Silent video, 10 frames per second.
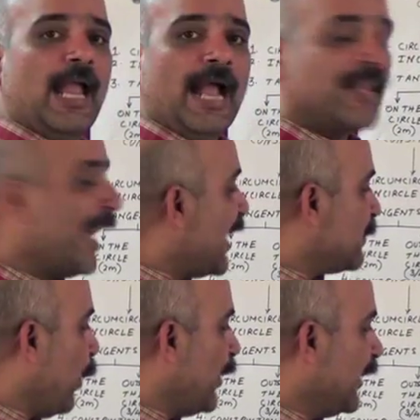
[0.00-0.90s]
And the
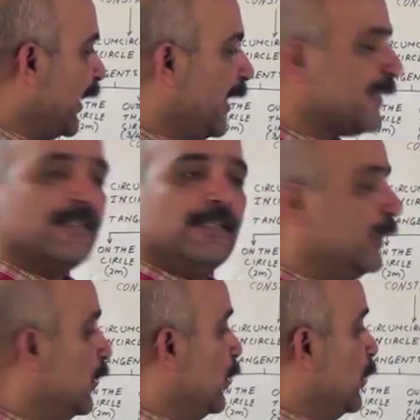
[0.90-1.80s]
last point here is,
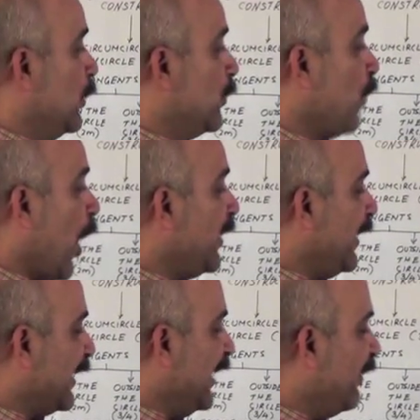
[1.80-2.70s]
draw
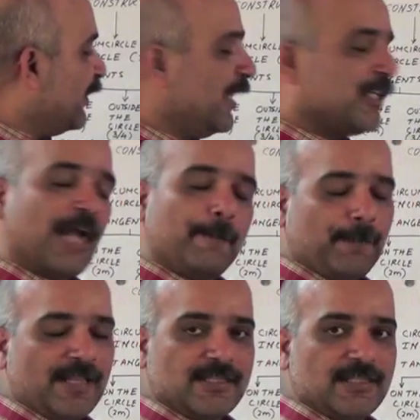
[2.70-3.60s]
neatly with sharp
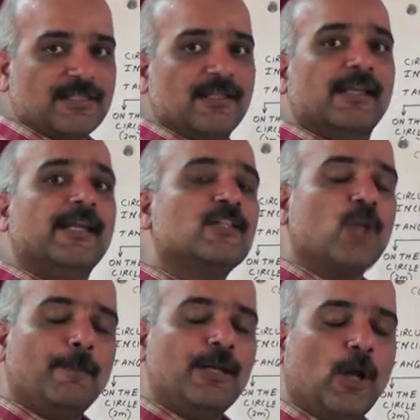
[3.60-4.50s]
pencils. It is
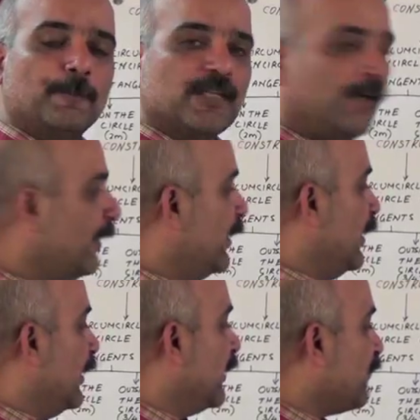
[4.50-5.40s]
normally observed
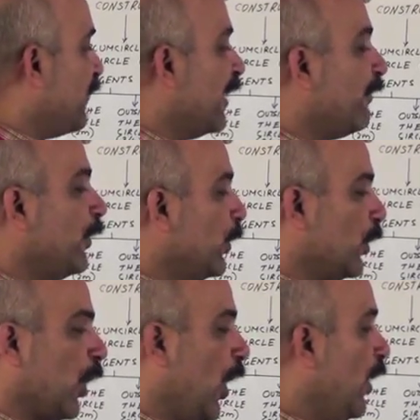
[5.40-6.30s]
that whenever you
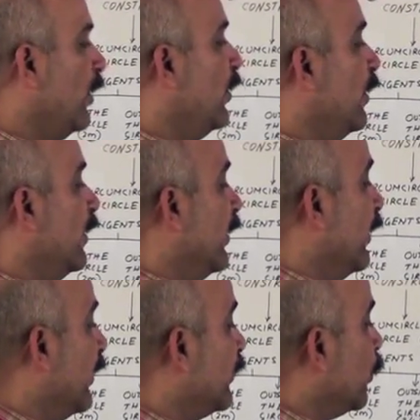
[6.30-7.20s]
draw,
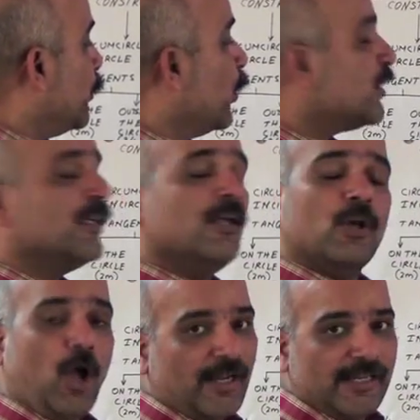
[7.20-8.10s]
you use
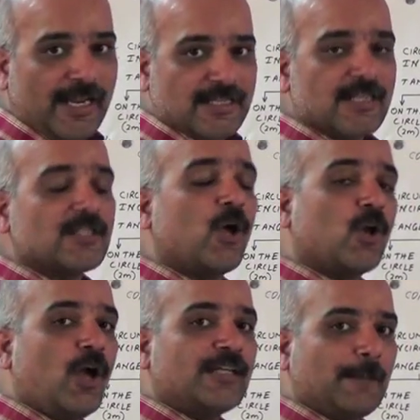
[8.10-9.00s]
wrong erasers or
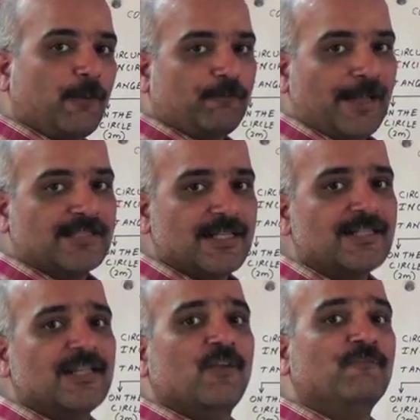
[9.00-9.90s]
wrong type of
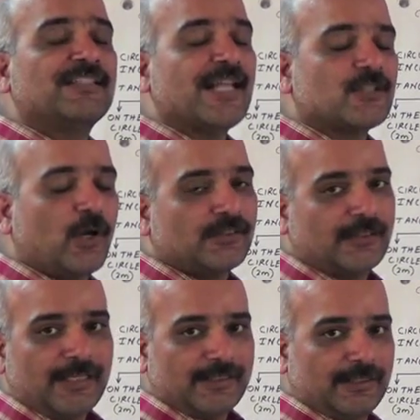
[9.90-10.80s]
pencils which has got
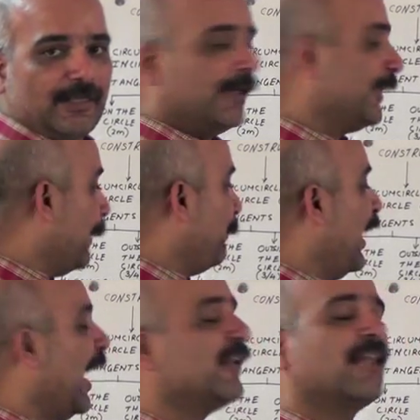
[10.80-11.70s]
thick tip,
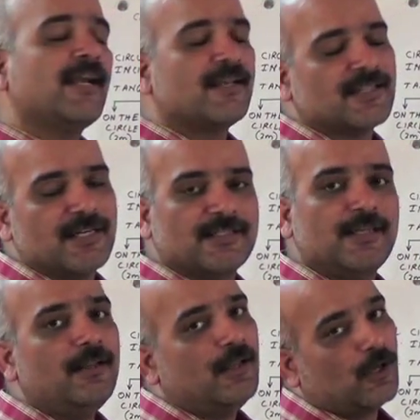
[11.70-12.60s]
and that results
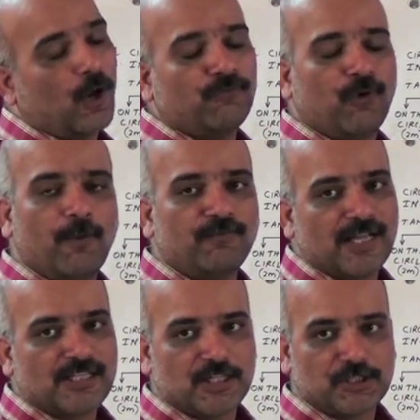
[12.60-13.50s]
in wrong form of
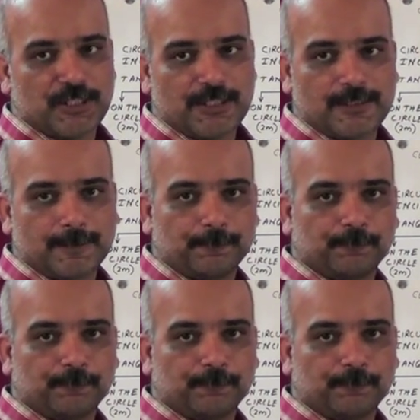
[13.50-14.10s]
constructions.